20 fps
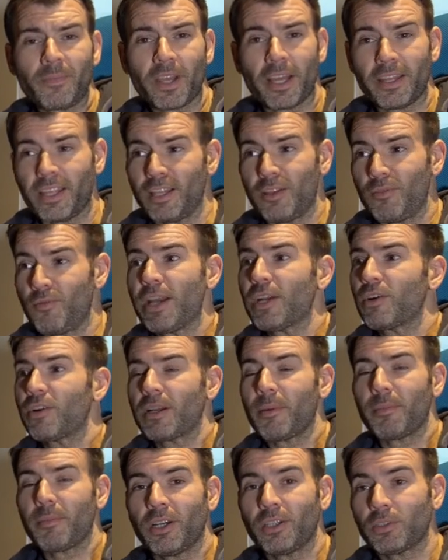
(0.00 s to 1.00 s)
and then the record
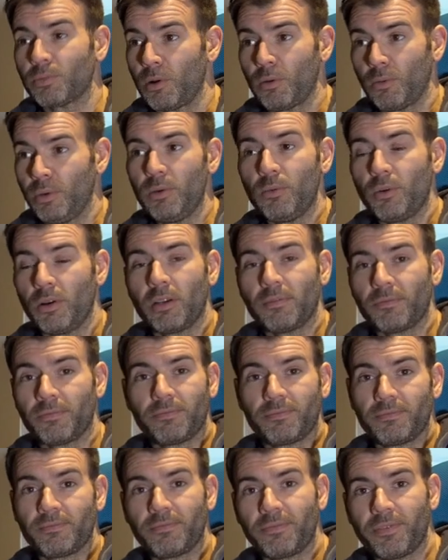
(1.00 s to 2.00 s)
goes, well, we want
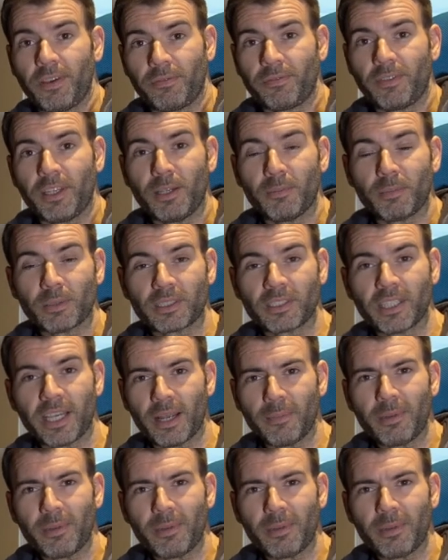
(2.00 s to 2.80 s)
15%.